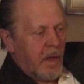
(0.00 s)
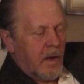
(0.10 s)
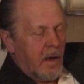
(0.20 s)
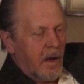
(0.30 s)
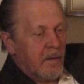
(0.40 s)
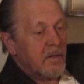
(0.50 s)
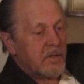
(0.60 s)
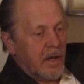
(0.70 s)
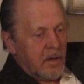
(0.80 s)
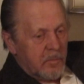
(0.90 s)
Uh, the
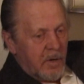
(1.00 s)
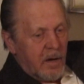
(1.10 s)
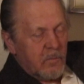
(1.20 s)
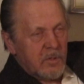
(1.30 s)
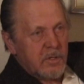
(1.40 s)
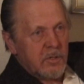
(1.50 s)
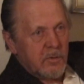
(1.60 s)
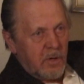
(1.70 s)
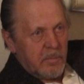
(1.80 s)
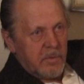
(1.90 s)
second problem was the
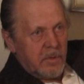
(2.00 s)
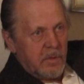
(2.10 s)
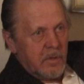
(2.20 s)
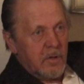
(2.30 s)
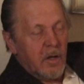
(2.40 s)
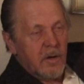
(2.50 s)
script, the